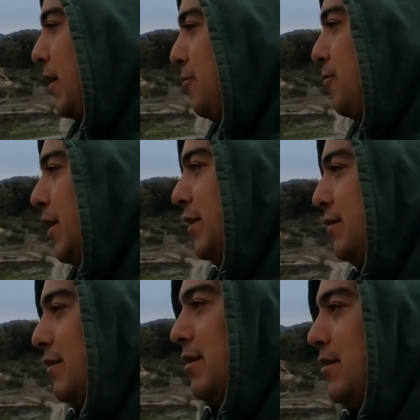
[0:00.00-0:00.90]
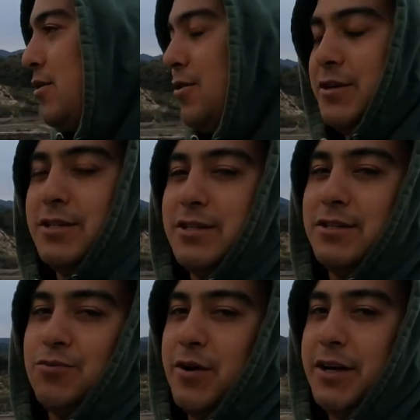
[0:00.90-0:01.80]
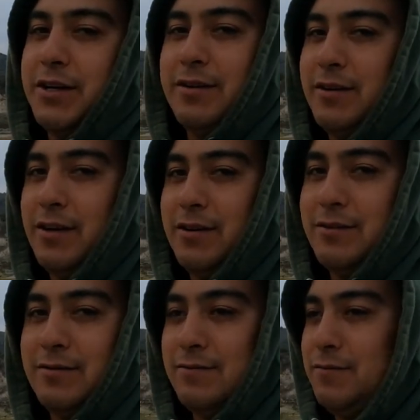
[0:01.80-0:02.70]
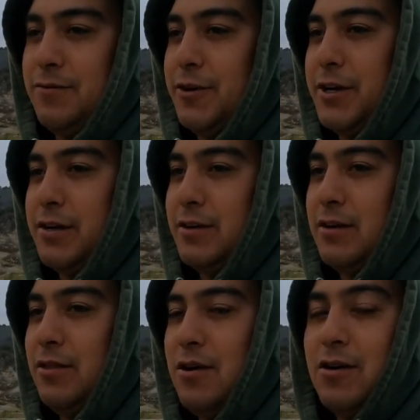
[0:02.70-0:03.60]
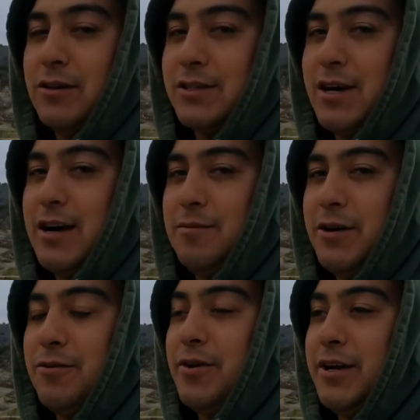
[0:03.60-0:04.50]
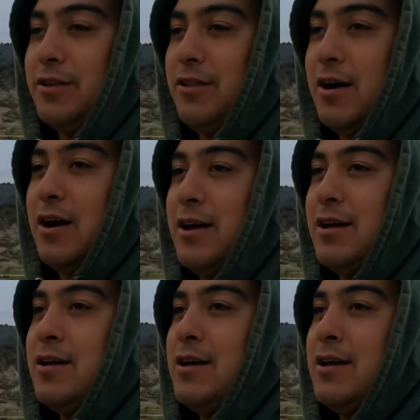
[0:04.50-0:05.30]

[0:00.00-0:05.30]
It rained the hardest it's rained in, in freaking a long time. It rained a lot.